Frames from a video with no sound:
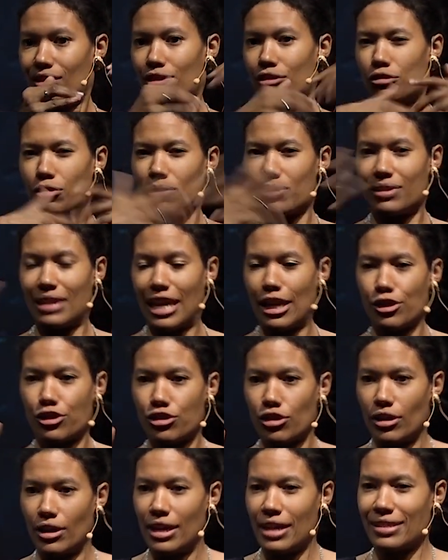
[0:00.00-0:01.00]
So his
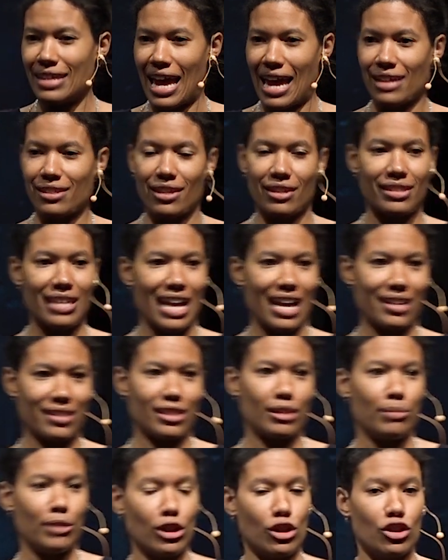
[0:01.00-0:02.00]
nature, his essence has
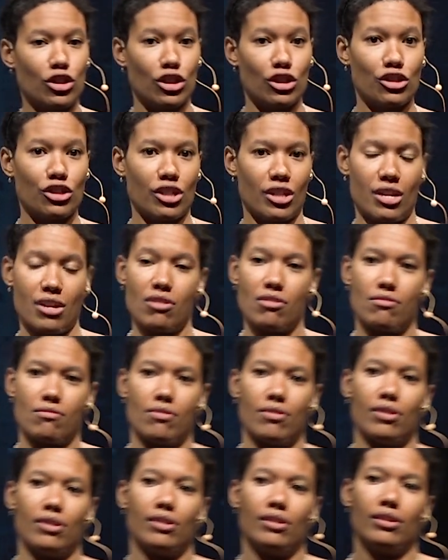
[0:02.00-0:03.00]
to be good too.
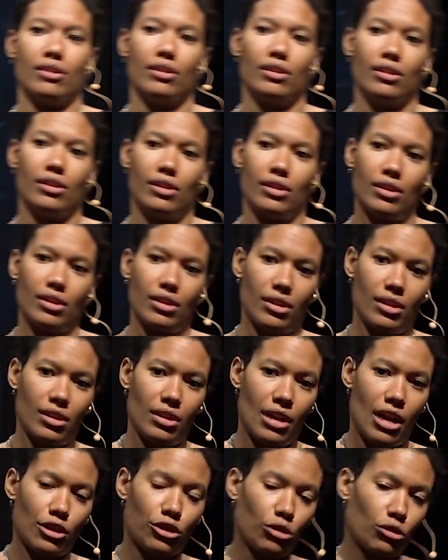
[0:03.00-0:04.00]

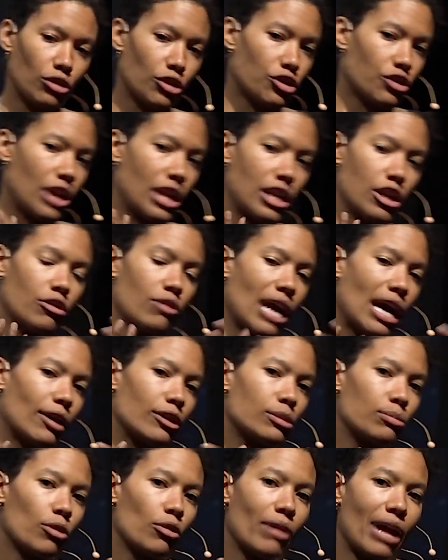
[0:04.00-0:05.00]
And so Christianity
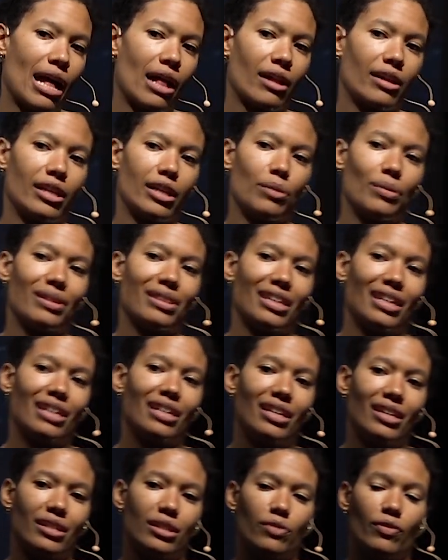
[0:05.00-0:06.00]
grounds morality within
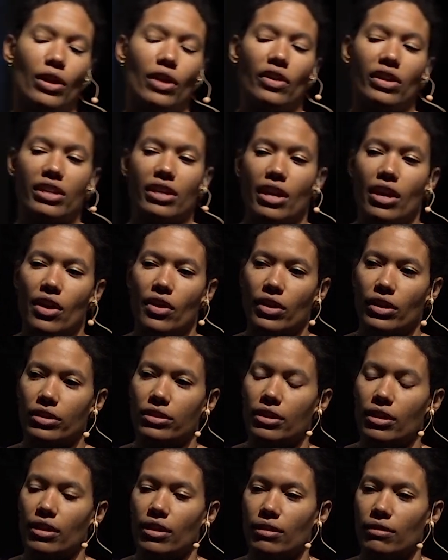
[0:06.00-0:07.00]
his very
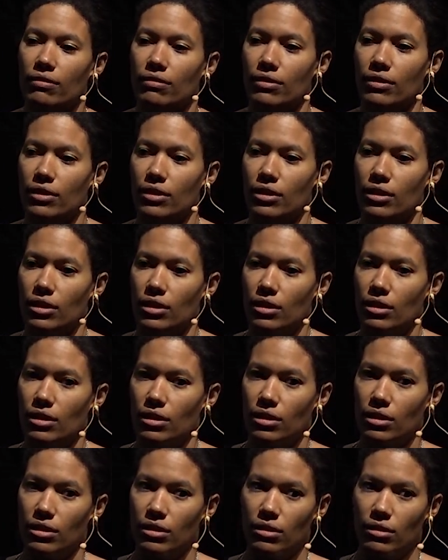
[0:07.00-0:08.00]
character
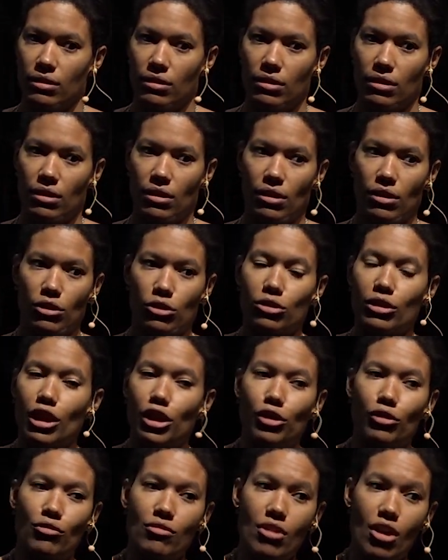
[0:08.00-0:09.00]
so that
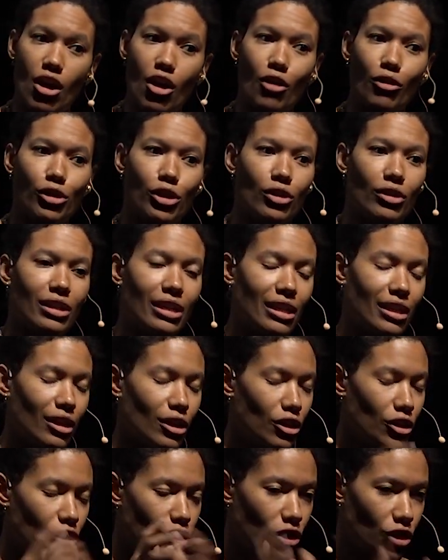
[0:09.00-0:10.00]
you know you're getting a
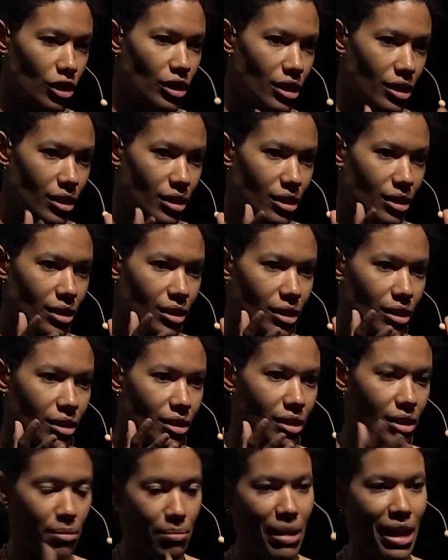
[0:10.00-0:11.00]
good
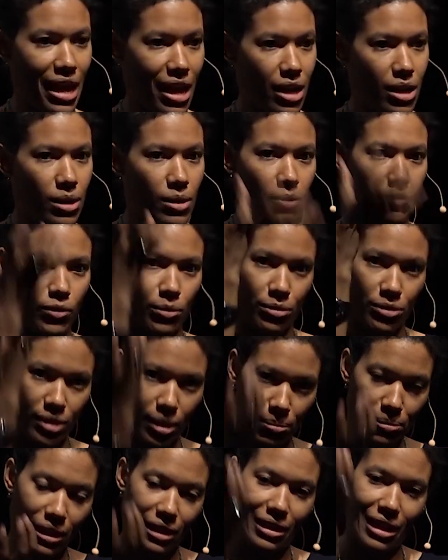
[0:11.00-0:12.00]
command from
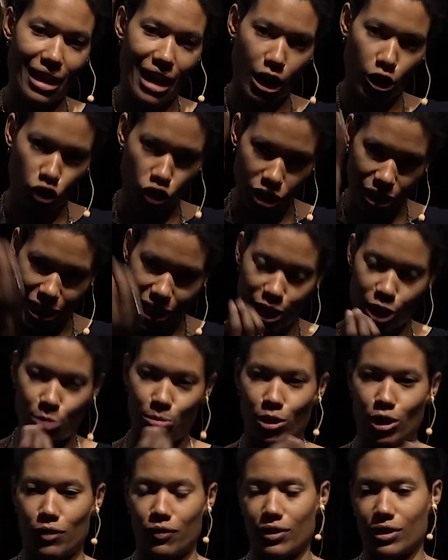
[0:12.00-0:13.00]
something that actually is
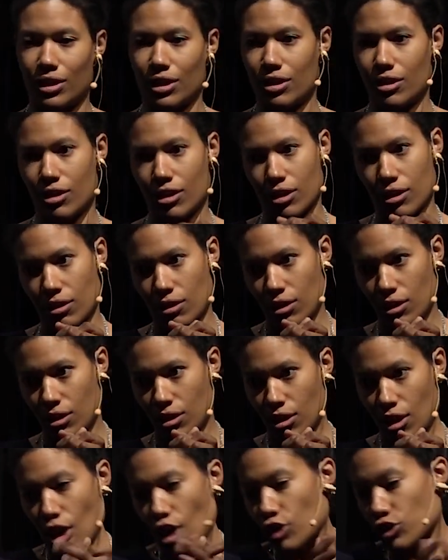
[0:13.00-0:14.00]
perfectly good.
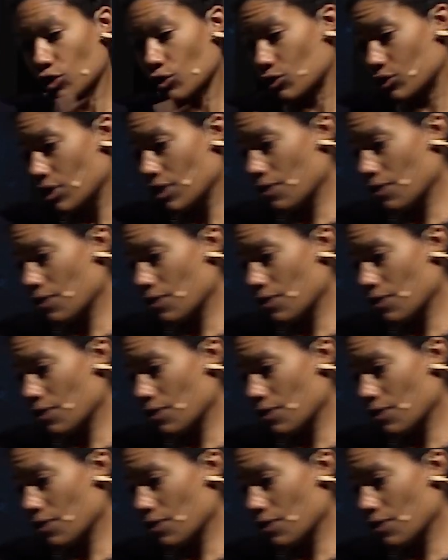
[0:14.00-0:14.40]
So